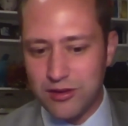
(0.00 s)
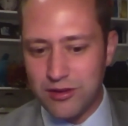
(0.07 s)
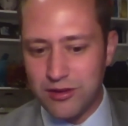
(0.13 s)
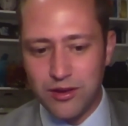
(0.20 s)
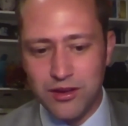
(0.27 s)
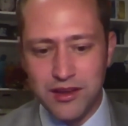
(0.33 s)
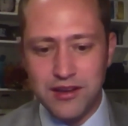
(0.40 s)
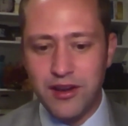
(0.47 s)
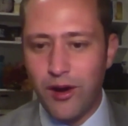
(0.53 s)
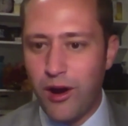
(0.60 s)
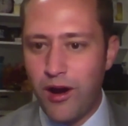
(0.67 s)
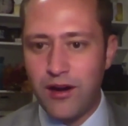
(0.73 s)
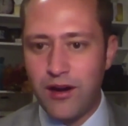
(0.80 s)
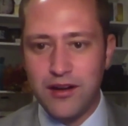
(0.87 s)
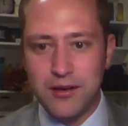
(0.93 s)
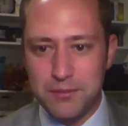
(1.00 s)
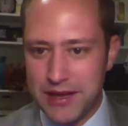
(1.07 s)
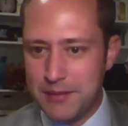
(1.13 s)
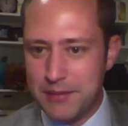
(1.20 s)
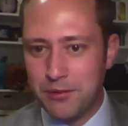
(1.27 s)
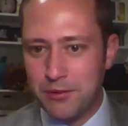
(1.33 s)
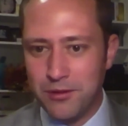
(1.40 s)
they're
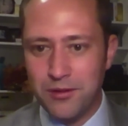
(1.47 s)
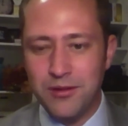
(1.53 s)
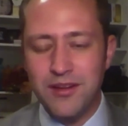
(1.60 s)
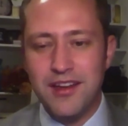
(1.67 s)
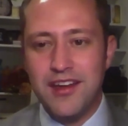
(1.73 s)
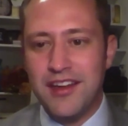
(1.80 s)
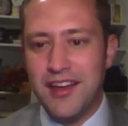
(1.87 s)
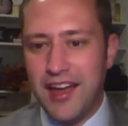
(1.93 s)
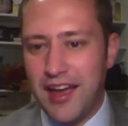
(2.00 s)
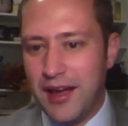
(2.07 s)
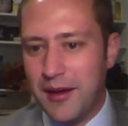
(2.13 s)
good-hearted people.